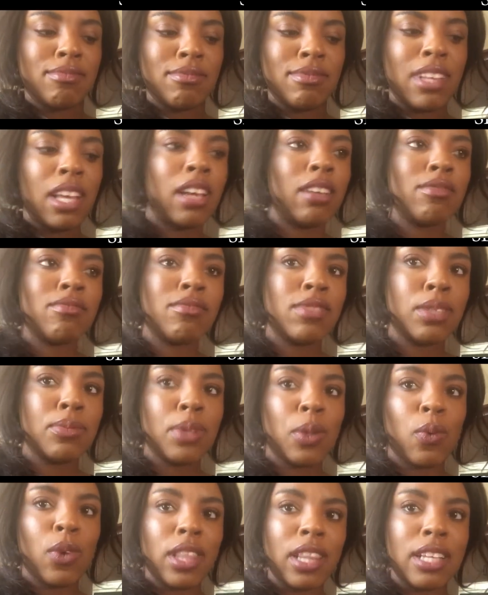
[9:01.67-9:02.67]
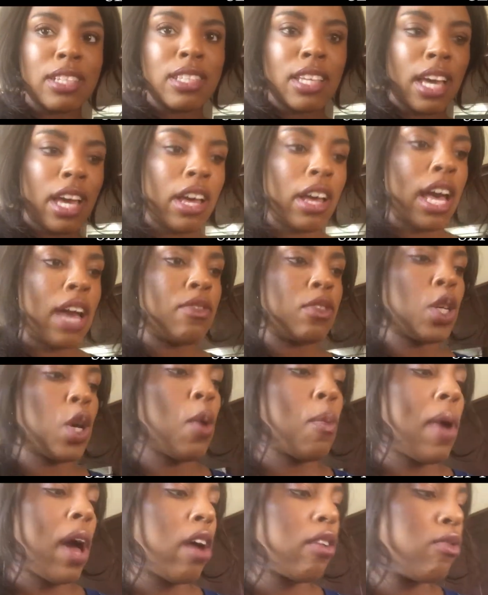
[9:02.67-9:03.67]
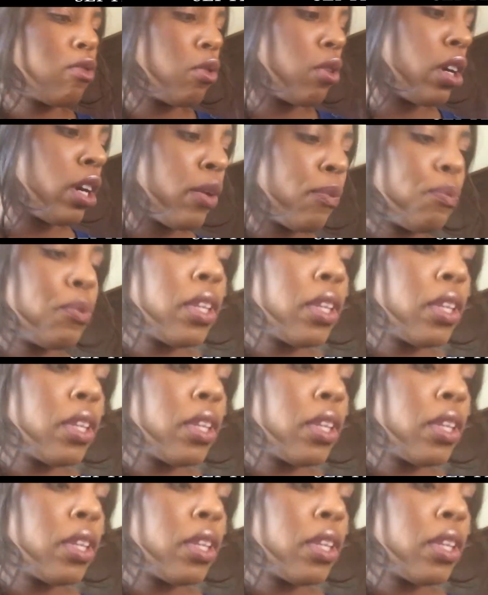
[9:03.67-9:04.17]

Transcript: eh, it'll be one less thing I'll have to go back for.